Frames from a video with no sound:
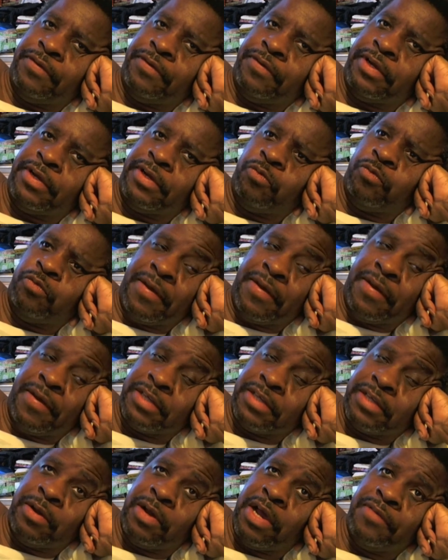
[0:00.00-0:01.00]
And we had, like I
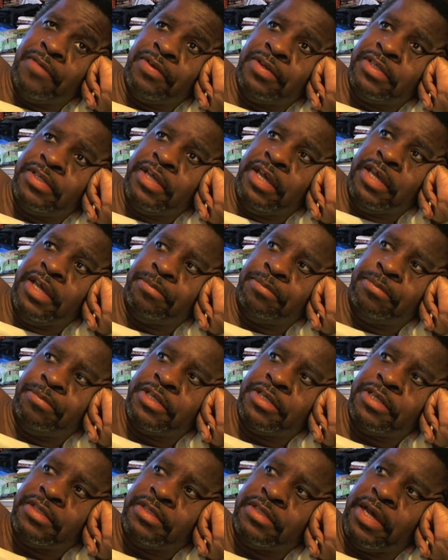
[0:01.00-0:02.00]
said, I haven't seen him
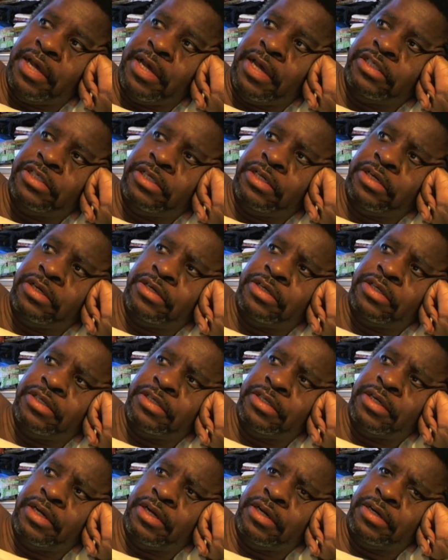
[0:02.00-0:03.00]
since last year,
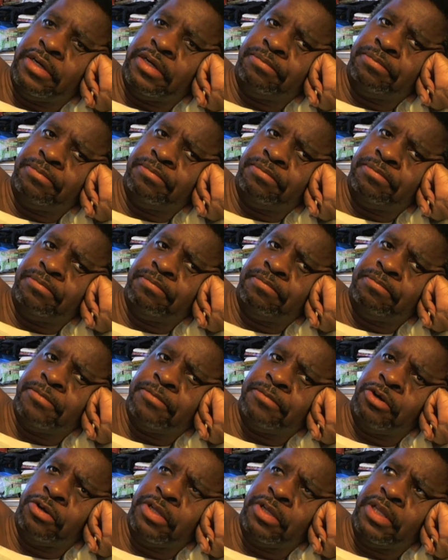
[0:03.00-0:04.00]

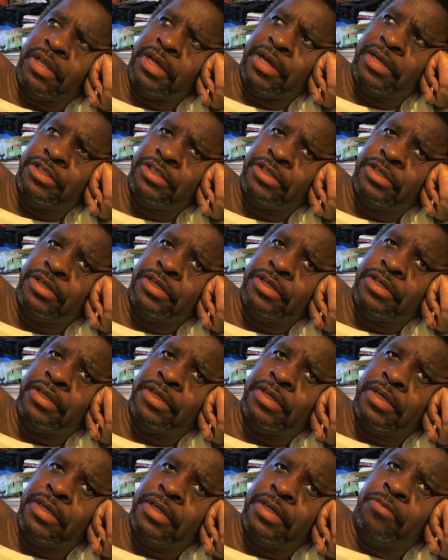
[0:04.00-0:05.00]
early last year
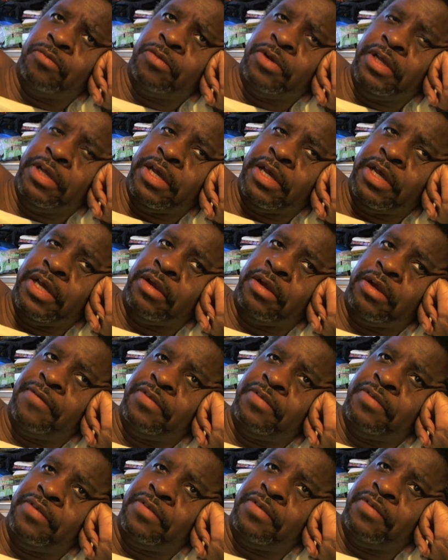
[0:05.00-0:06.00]
after he got
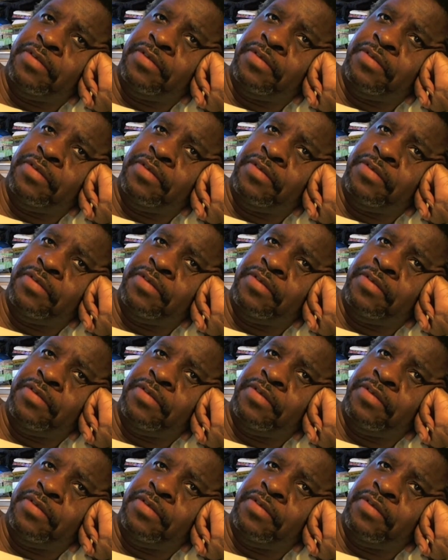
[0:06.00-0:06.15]
transferred.